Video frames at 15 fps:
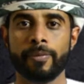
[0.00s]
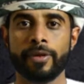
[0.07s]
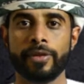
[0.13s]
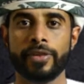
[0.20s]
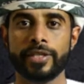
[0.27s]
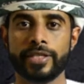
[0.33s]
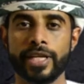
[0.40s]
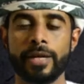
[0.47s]

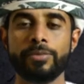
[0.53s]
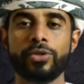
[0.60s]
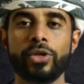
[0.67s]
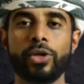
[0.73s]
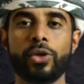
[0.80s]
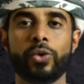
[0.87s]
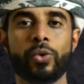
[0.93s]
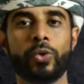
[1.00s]
The
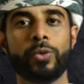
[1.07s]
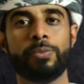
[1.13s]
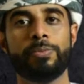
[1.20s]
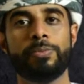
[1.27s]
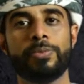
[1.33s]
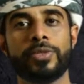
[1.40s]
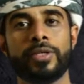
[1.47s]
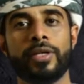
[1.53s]
Samsung
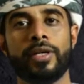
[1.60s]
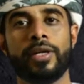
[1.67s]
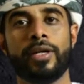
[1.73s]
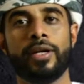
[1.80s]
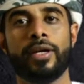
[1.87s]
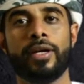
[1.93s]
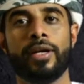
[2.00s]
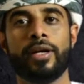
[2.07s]
Group's
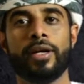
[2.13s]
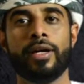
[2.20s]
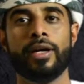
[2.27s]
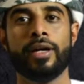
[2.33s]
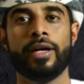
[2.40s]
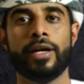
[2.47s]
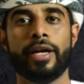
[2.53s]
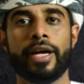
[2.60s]

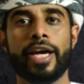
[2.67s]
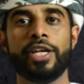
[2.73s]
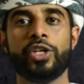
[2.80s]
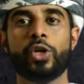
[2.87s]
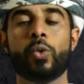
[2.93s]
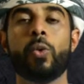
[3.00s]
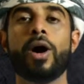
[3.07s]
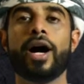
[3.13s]

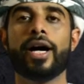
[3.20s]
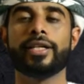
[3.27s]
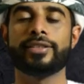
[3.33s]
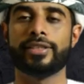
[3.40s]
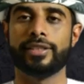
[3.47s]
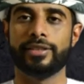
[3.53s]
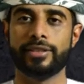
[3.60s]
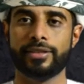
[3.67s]

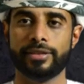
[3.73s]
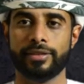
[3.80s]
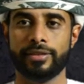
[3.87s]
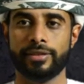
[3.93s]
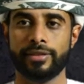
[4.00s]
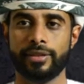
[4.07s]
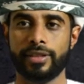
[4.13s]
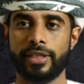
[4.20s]
headquarters
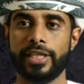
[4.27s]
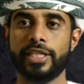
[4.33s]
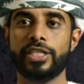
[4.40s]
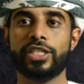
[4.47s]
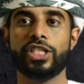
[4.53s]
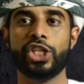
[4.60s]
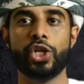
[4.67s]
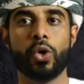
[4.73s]
in
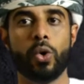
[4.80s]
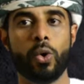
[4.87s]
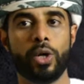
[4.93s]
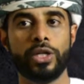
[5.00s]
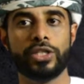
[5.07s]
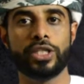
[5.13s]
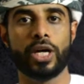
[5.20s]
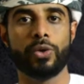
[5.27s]
Seoul,
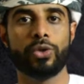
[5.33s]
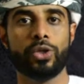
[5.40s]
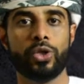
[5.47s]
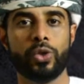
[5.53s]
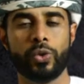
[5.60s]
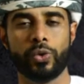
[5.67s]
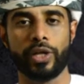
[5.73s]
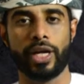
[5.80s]
South
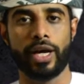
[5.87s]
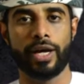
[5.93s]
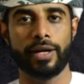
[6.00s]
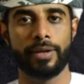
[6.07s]
Korea.